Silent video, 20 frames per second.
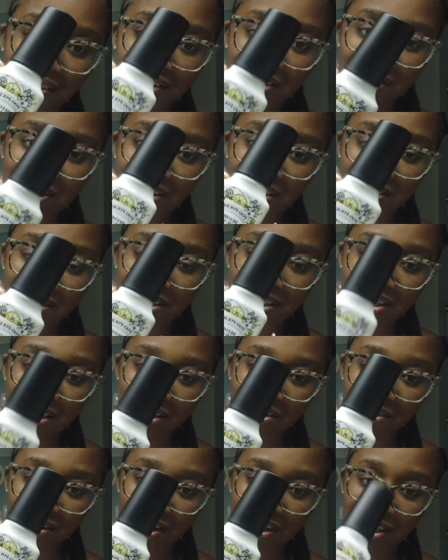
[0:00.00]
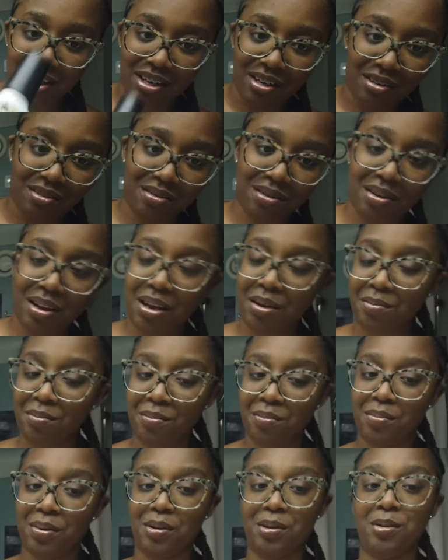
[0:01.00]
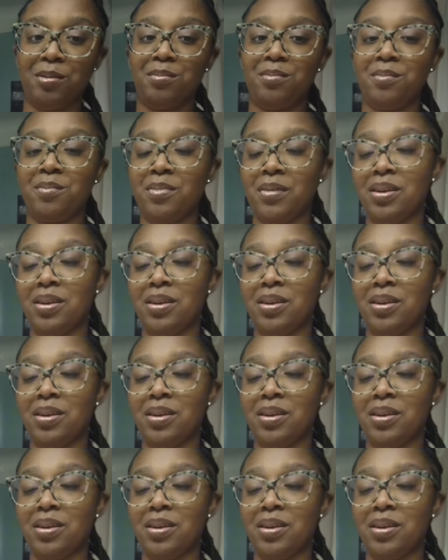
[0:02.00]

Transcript: This is a key right here. Okay? Period.